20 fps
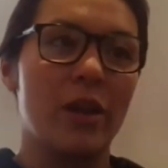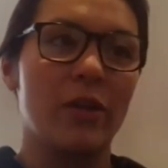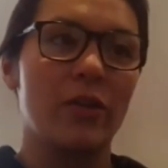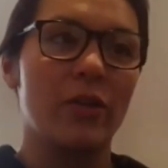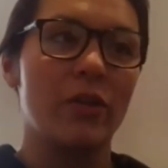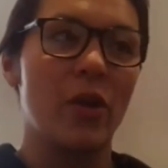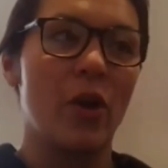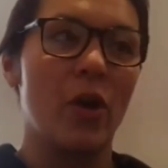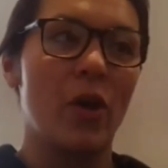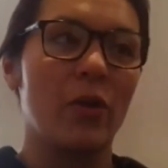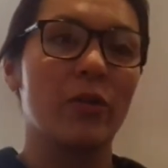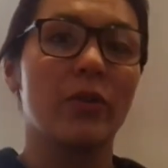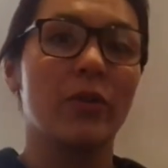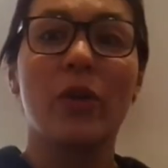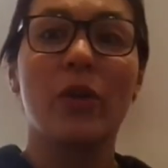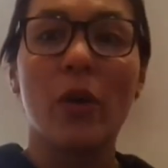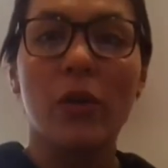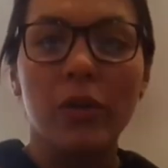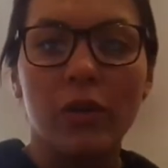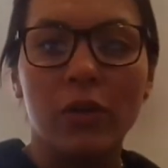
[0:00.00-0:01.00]
you know
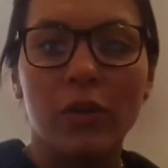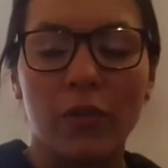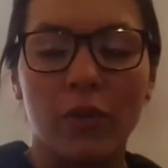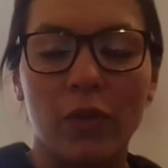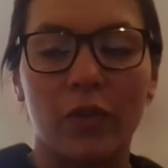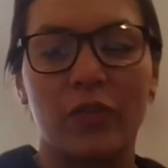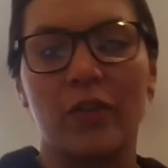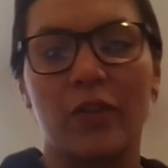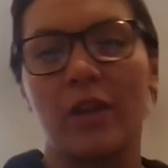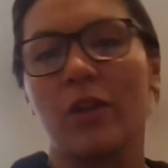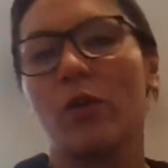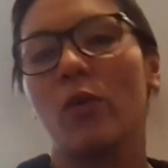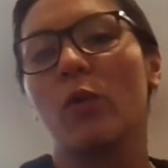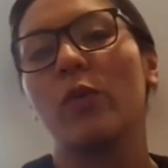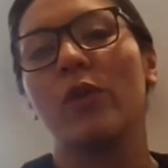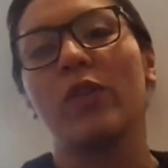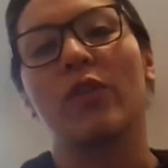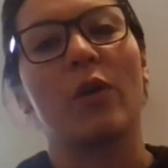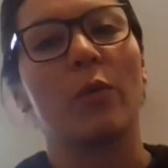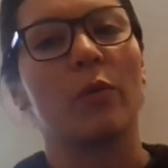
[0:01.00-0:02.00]
go to university or
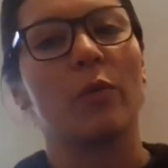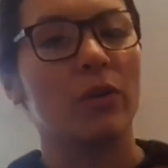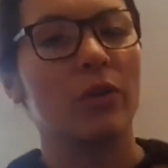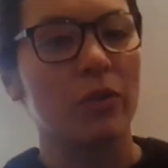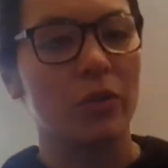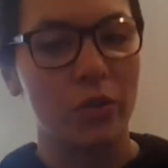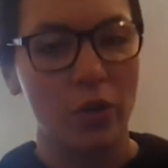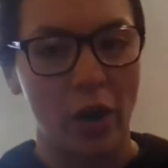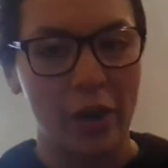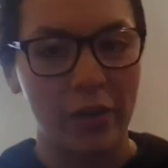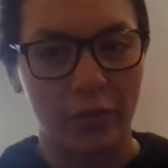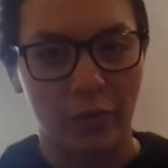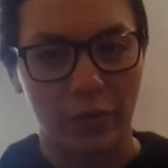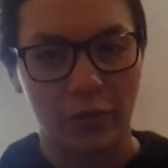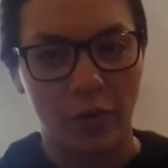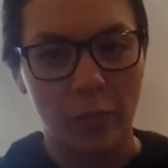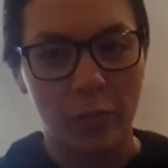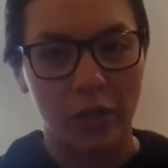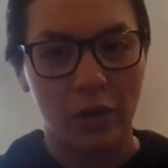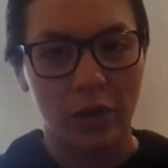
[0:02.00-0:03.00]
whether they want to do trades or
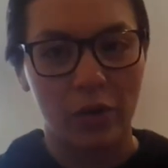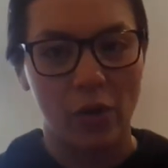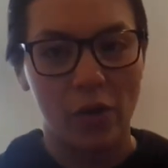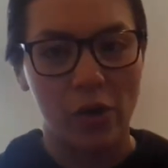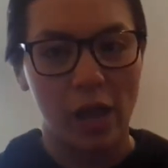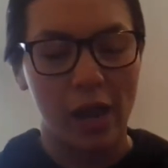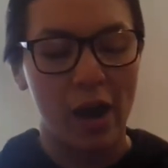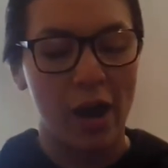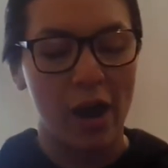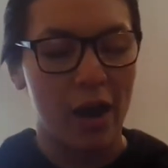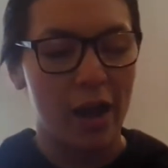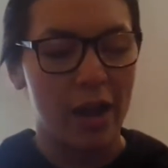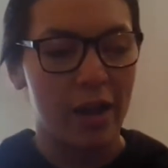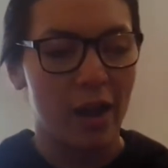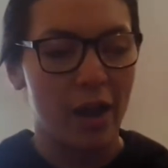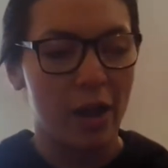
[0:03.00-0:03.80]
something you know like I